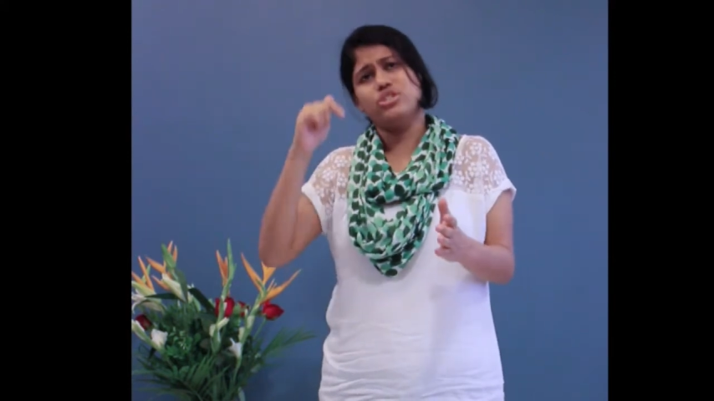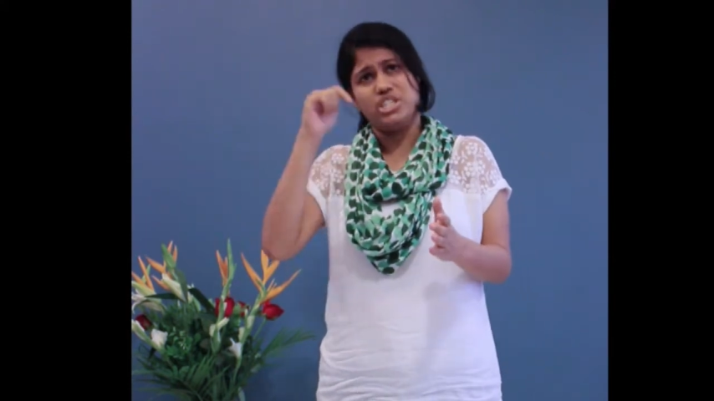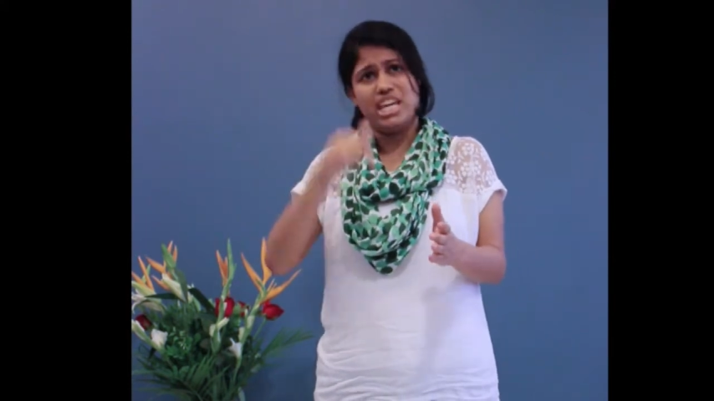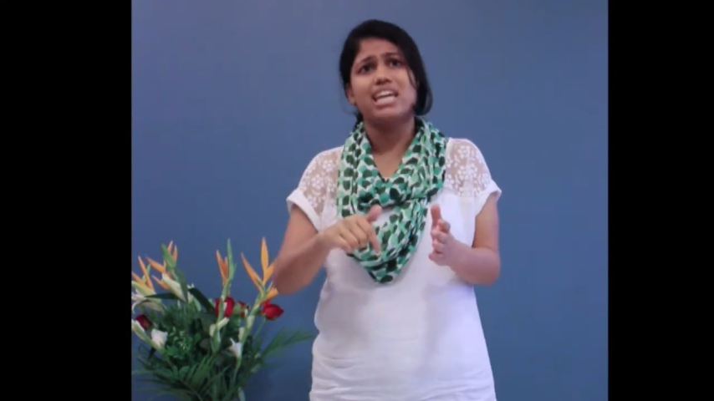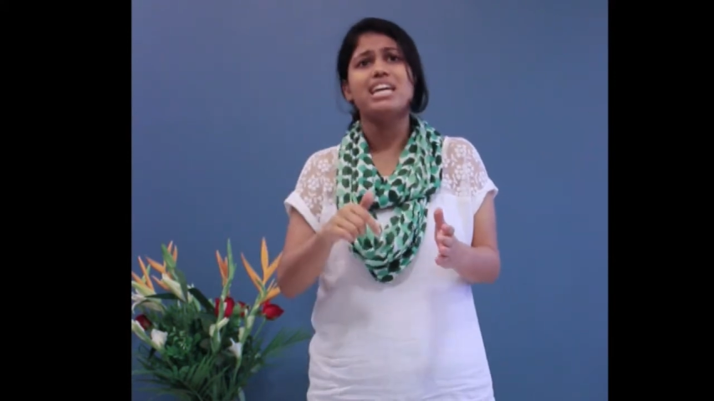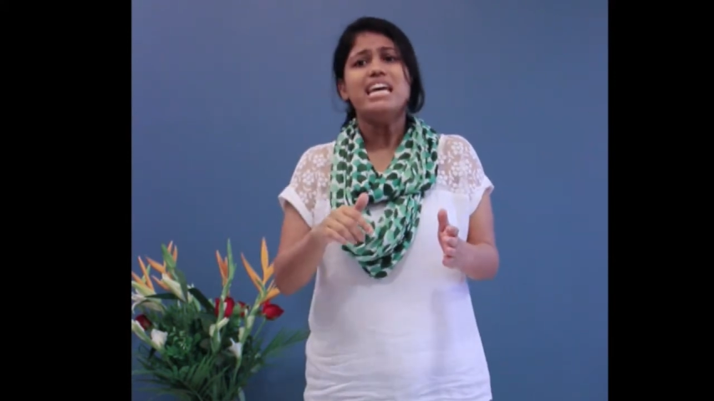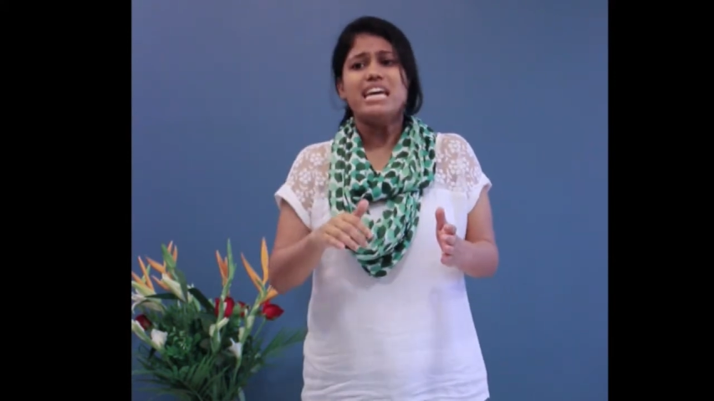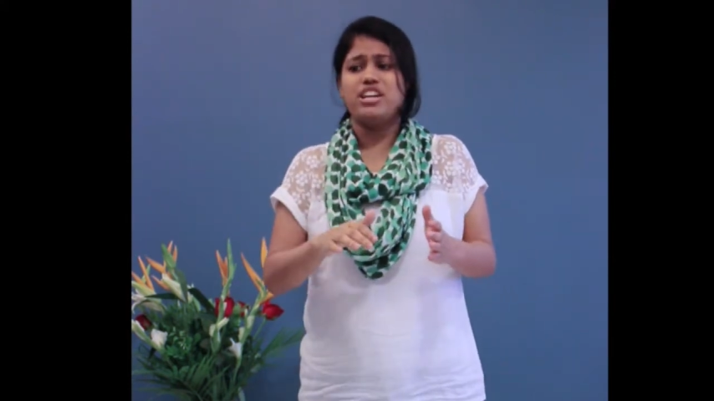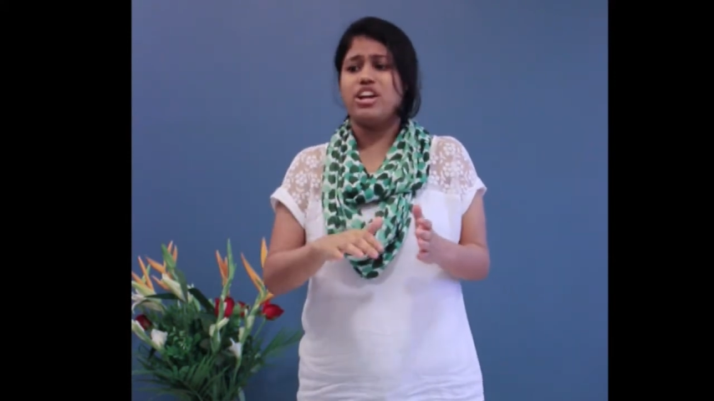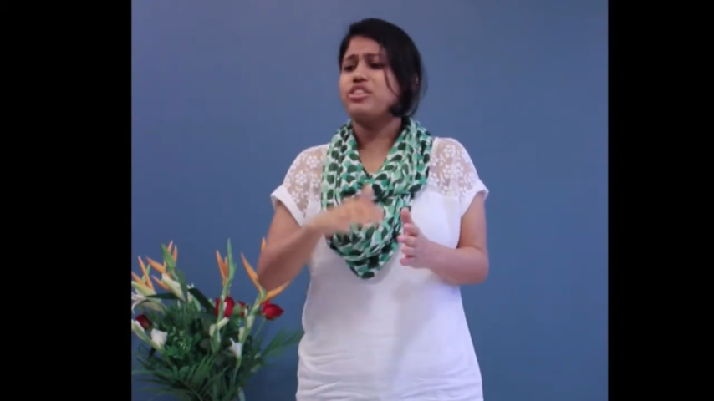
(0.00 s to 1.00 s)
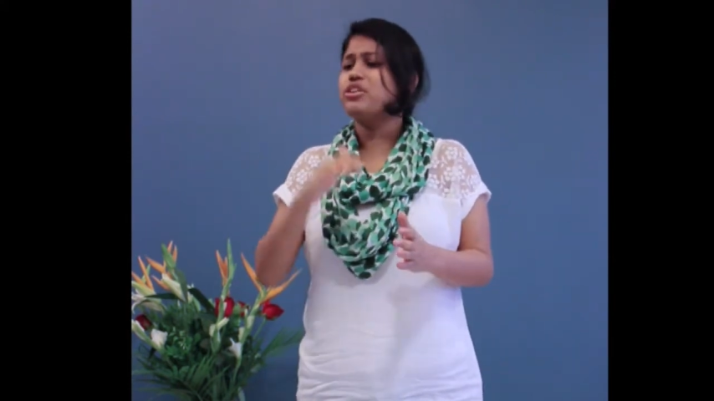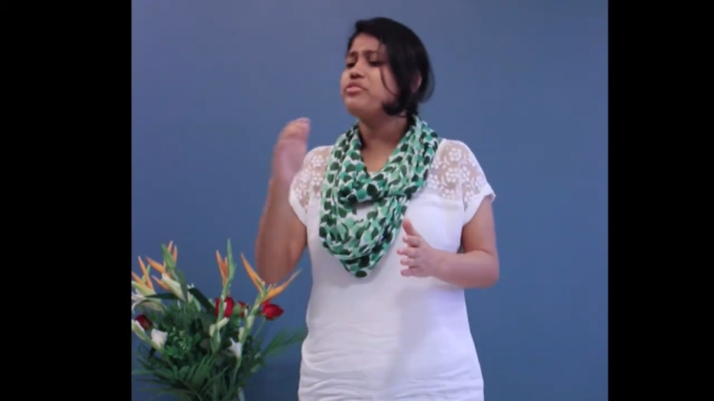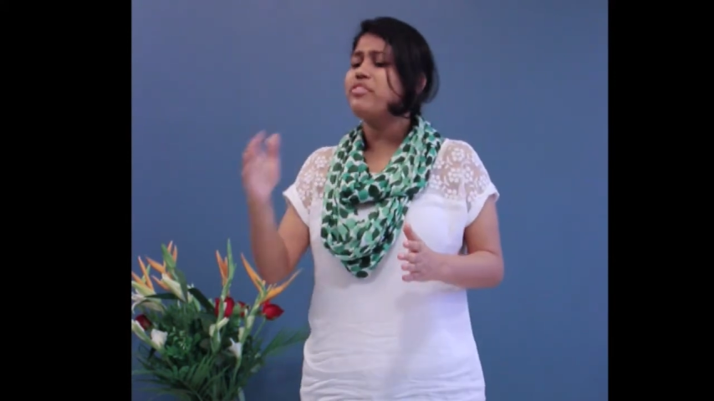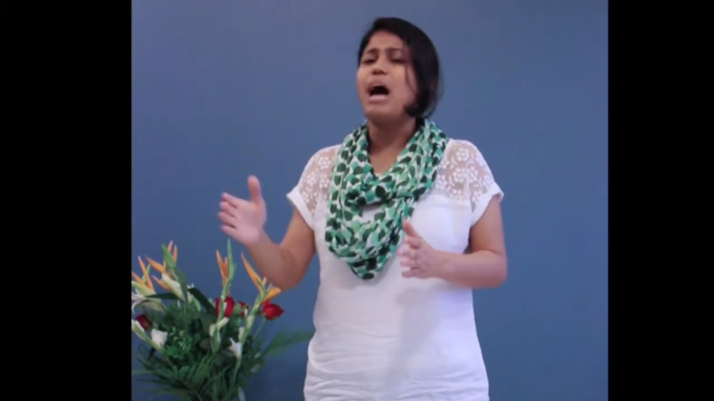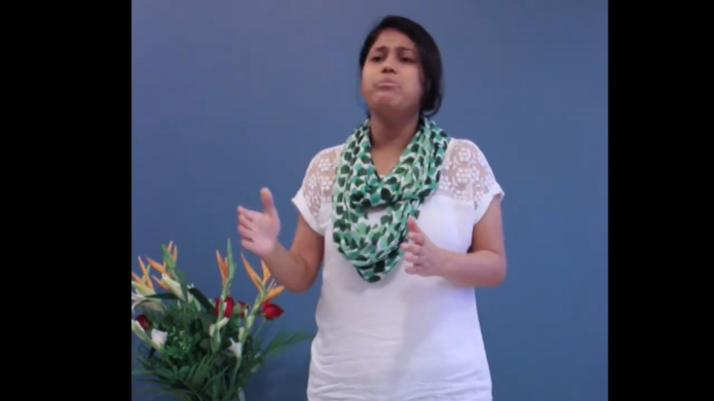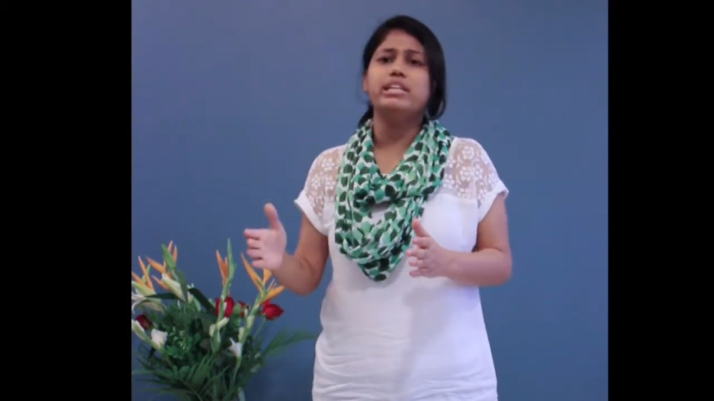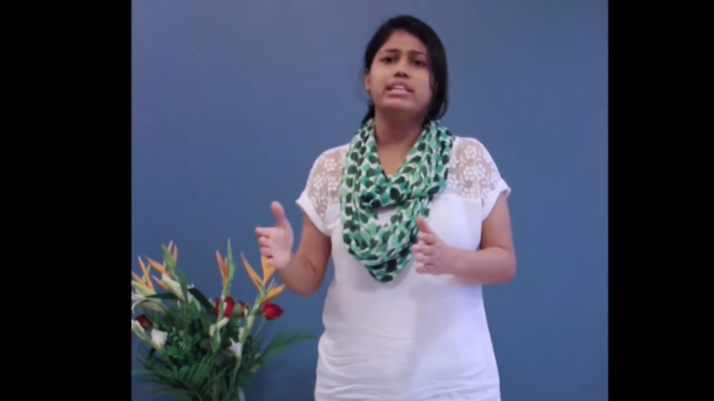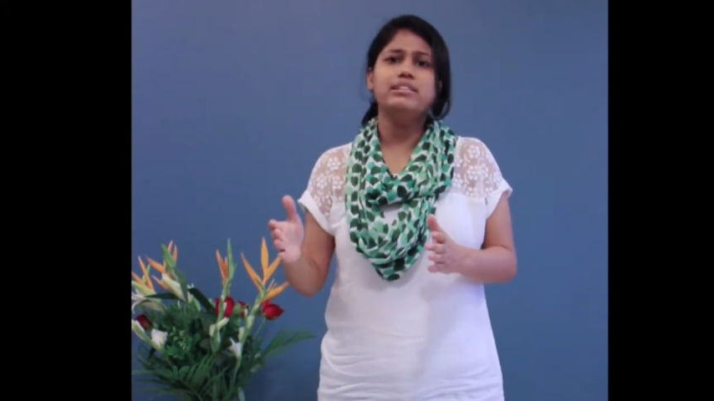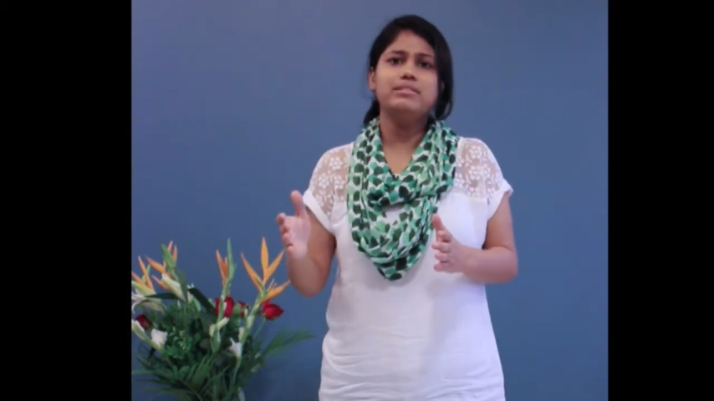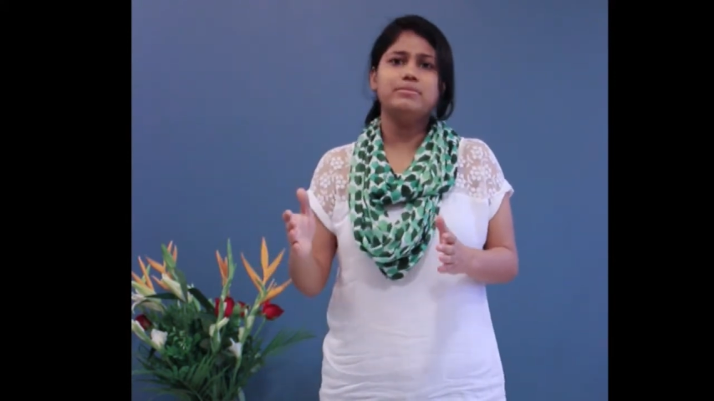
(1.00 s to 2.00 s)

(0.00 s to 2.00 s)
today in another family,